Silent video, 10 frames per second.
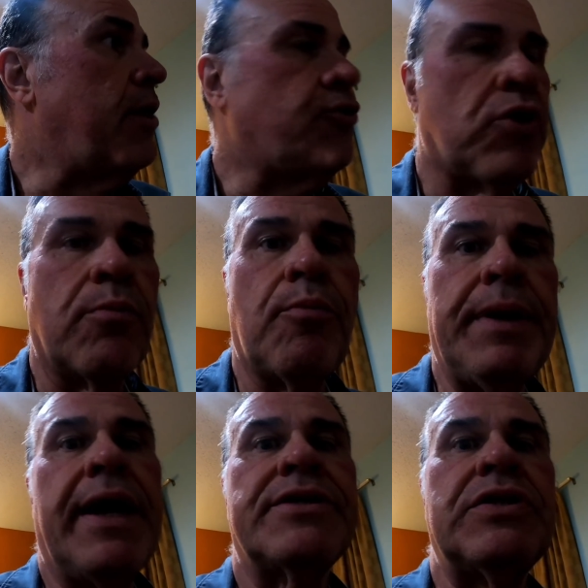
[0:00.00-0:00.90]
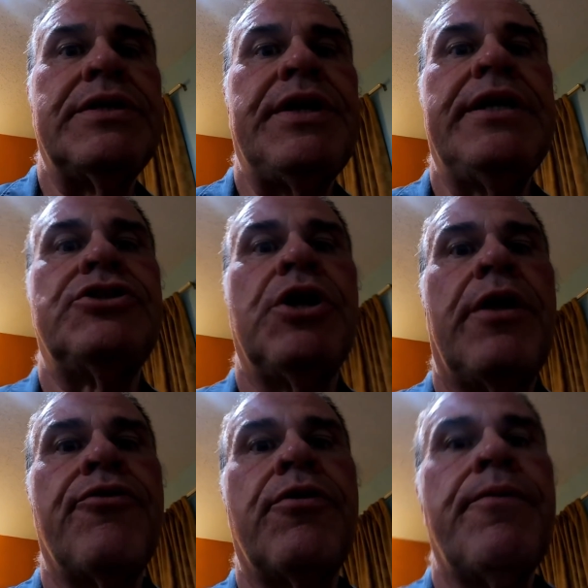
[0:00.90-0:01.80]
out of trouble, be excellent to each
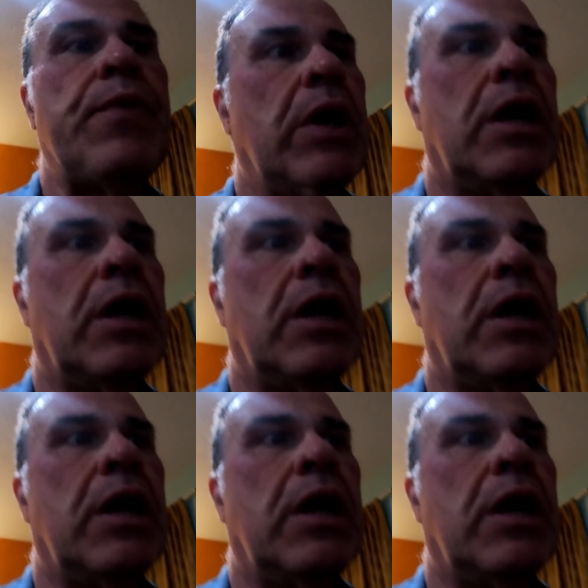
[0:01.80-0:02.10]
other.